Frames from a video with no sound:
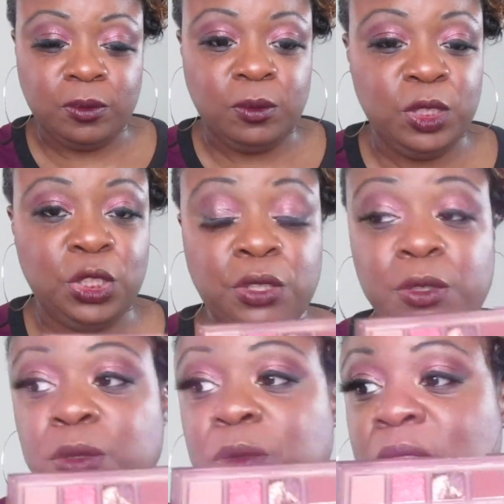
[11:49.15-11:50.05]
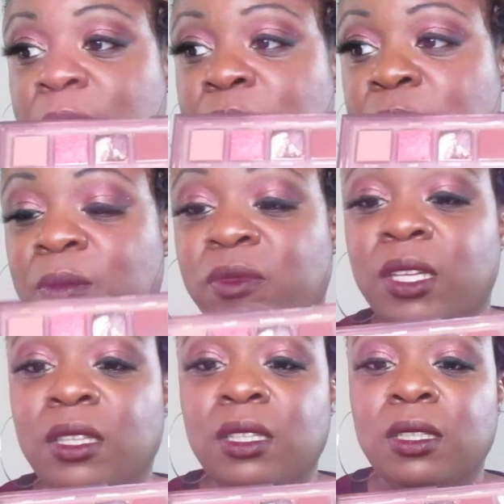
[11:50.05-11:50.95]
let me show you.
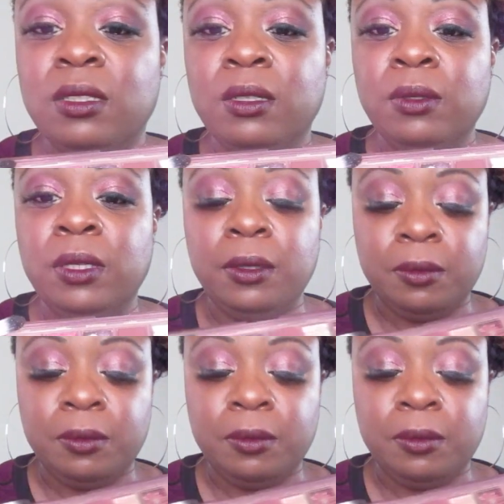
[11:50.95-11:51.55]
Okay.